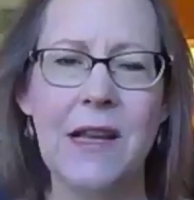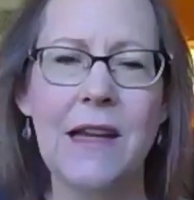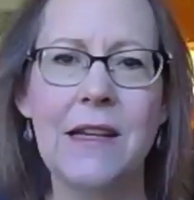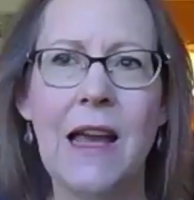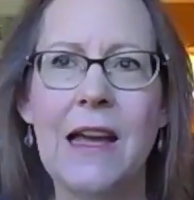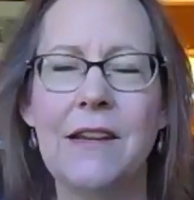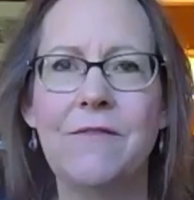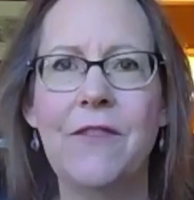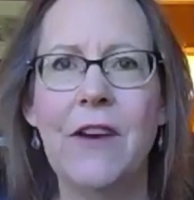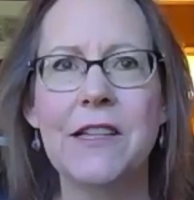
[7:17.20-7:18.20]
and in
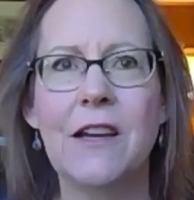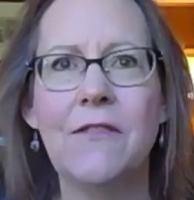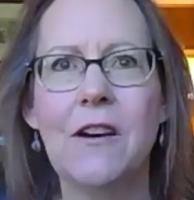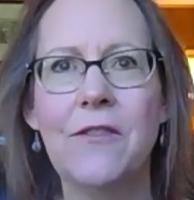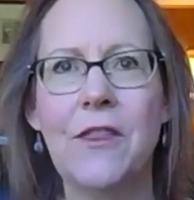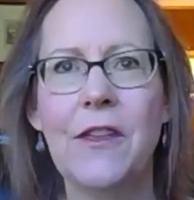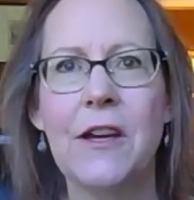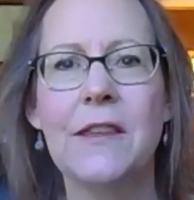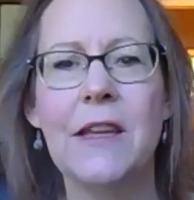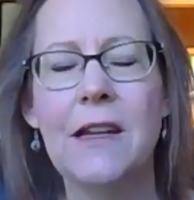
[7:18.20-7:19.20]
fact, I've often
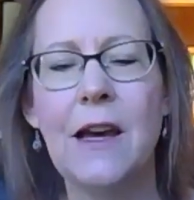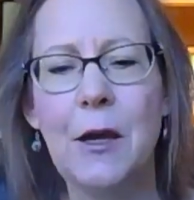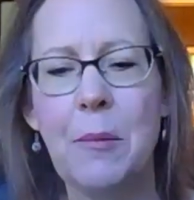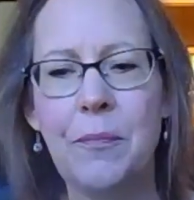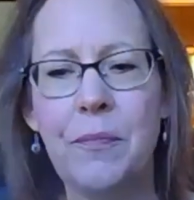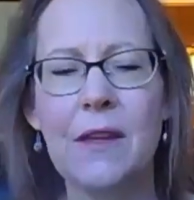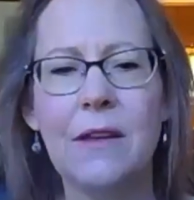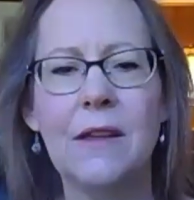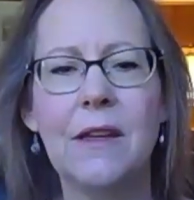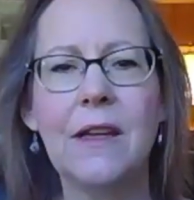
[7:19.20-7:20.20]
thought that
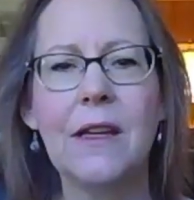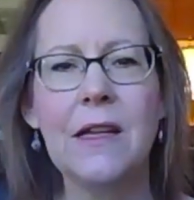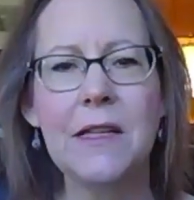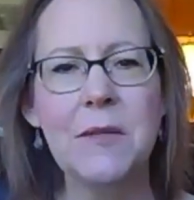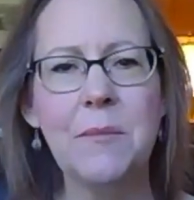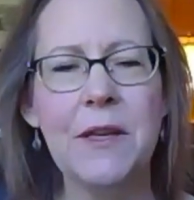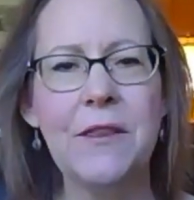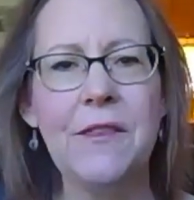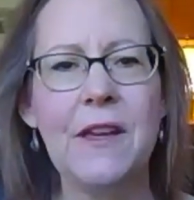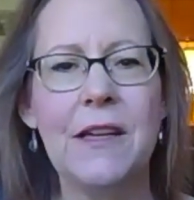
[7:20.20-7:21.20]

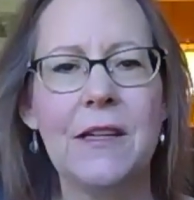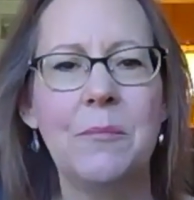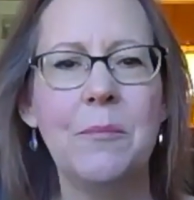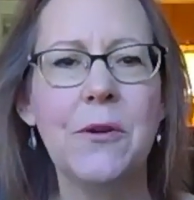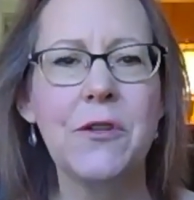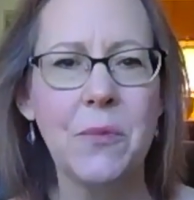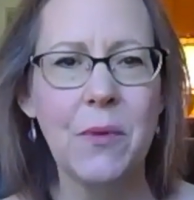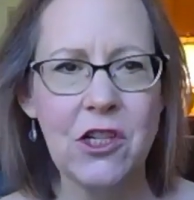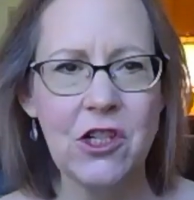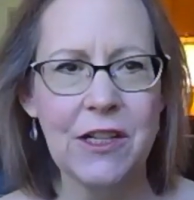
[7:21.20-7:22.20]
Elizabeth in
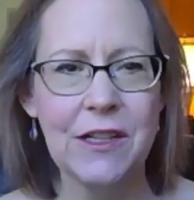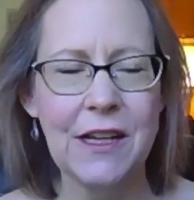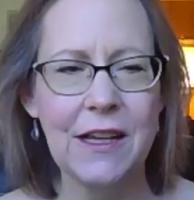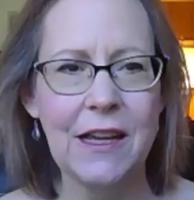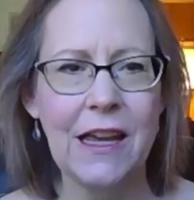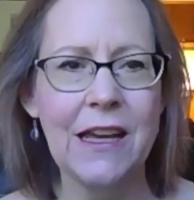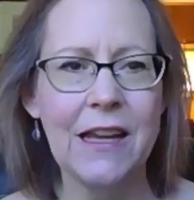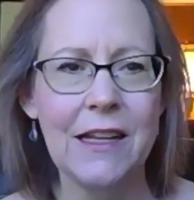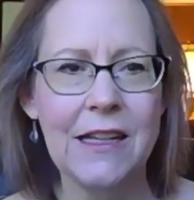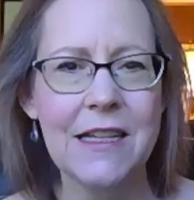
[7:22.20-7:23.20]
Persuasion, Anne
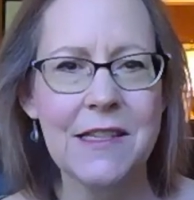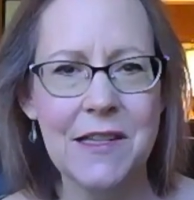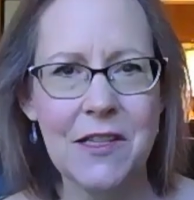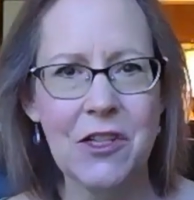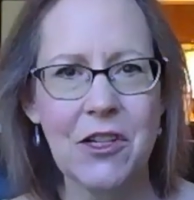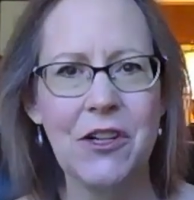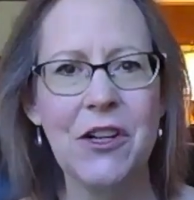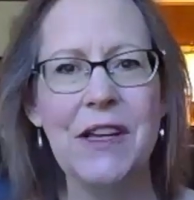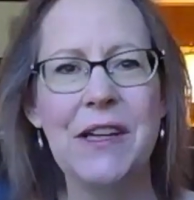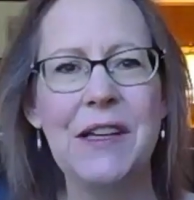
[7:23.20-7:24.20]
Elliot's sister,
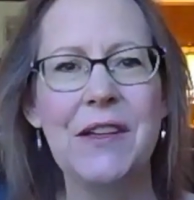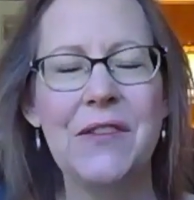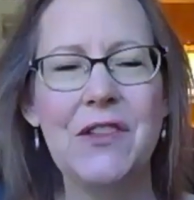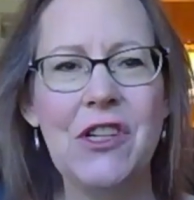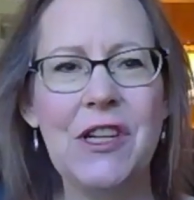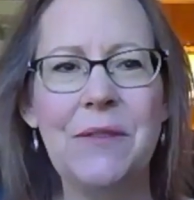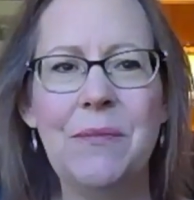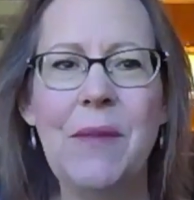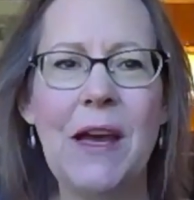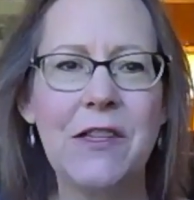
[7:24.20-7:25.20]
she
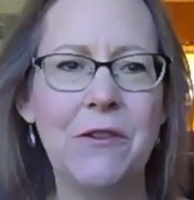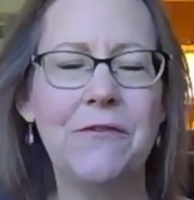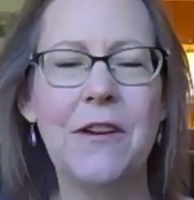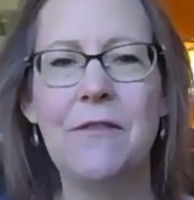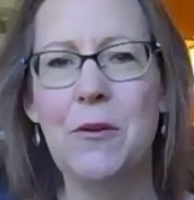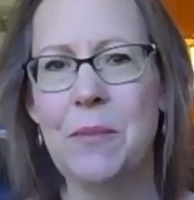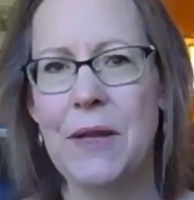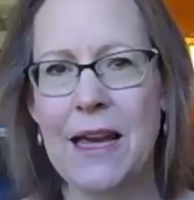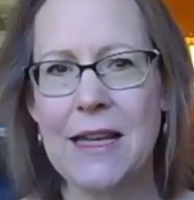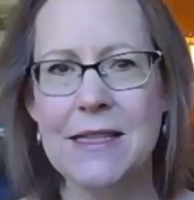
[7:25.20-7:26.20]
has her favorite
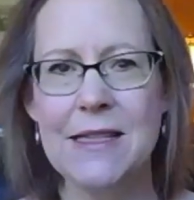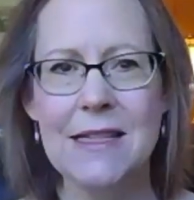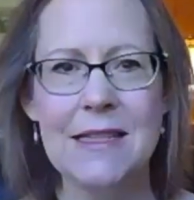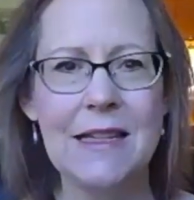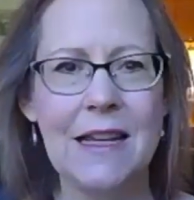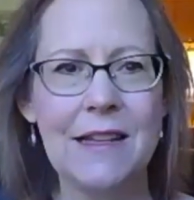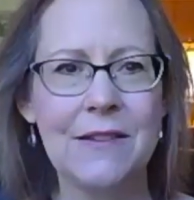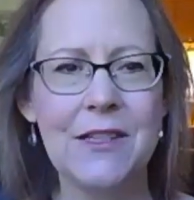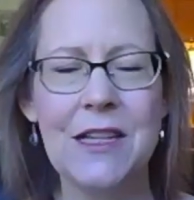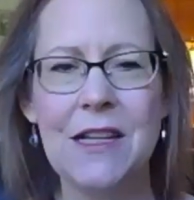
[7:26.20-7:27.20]
plants and